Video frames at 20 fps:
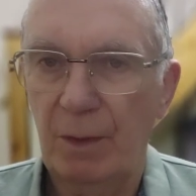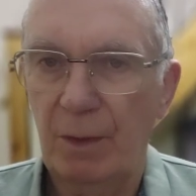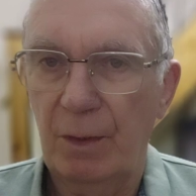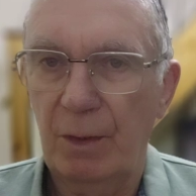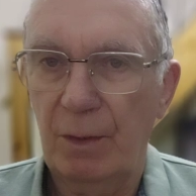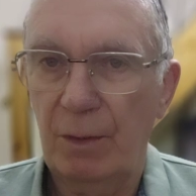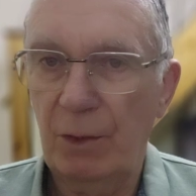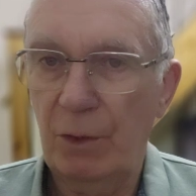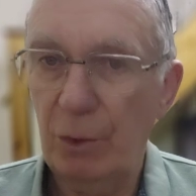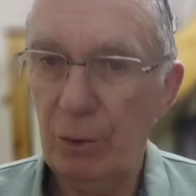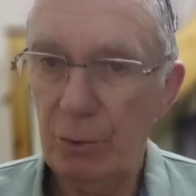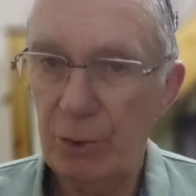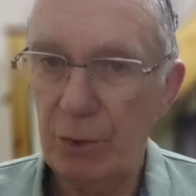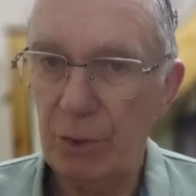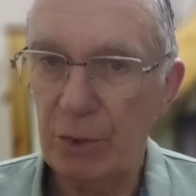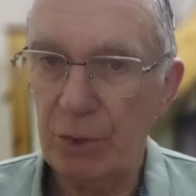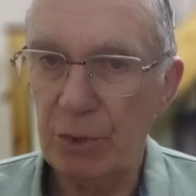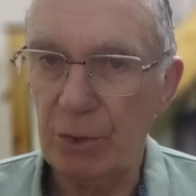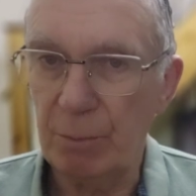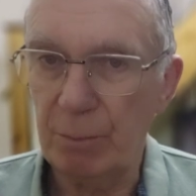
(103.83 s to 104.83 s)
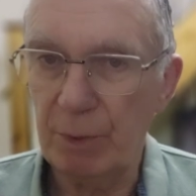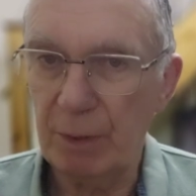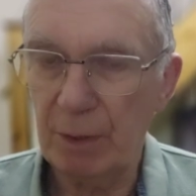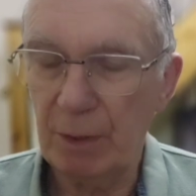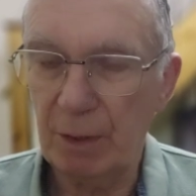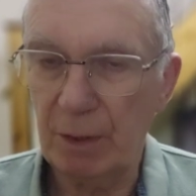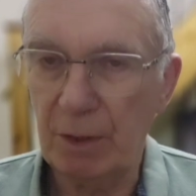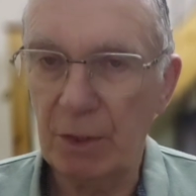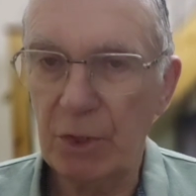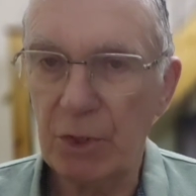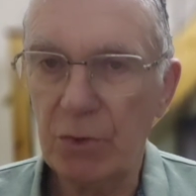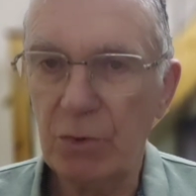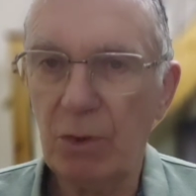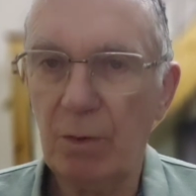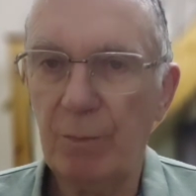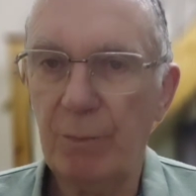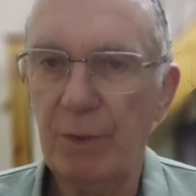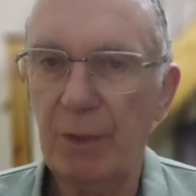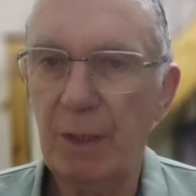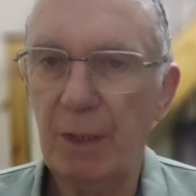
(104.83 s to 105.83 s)
the Houthis immediately
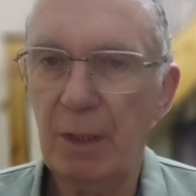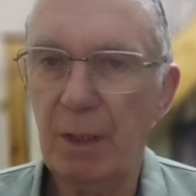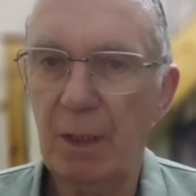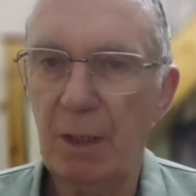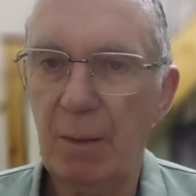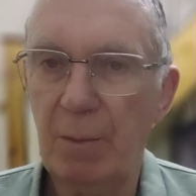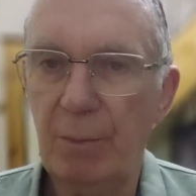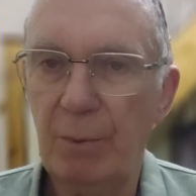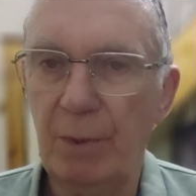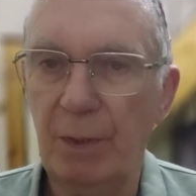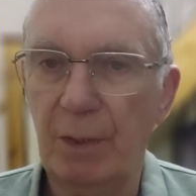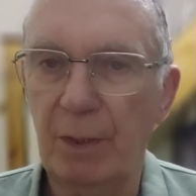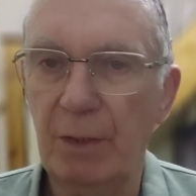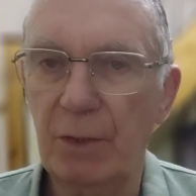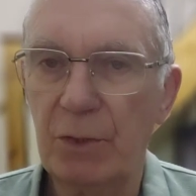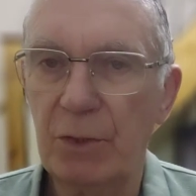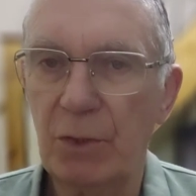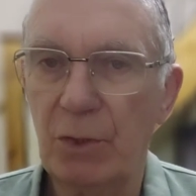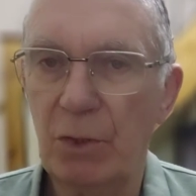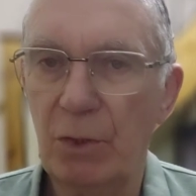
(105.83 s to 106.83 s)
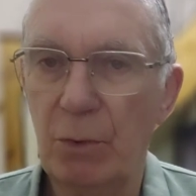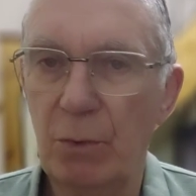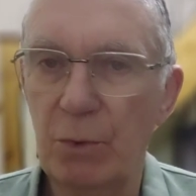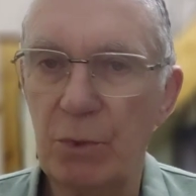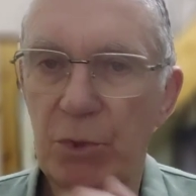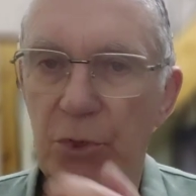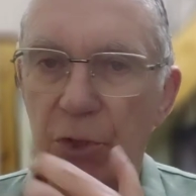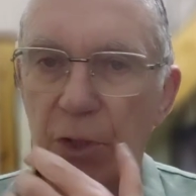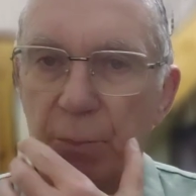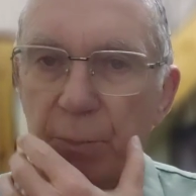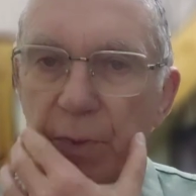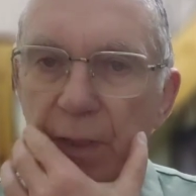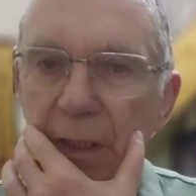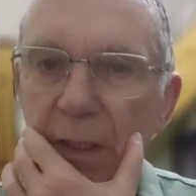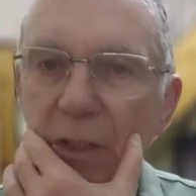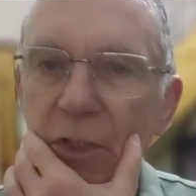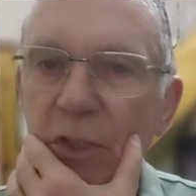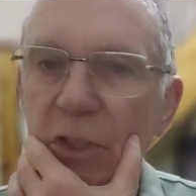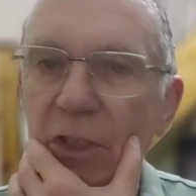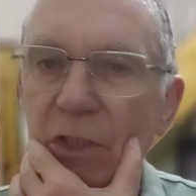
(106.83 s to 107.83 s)
stopped their campaign to halt shipping
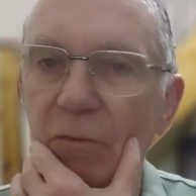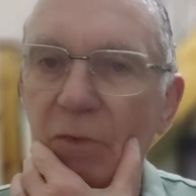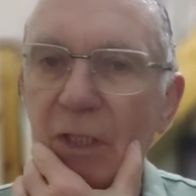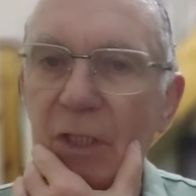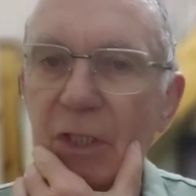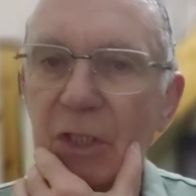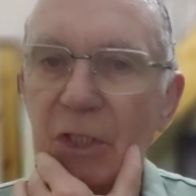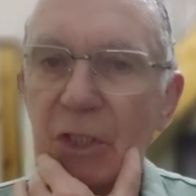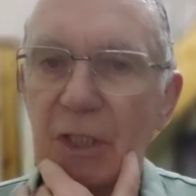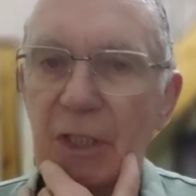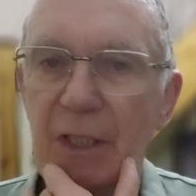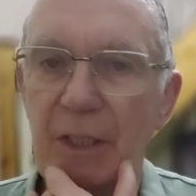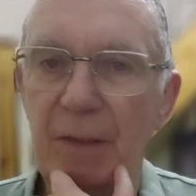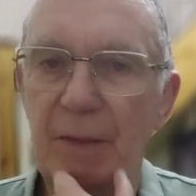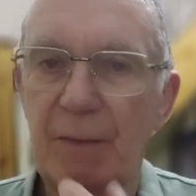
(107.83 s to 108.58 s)
into the Red Sea.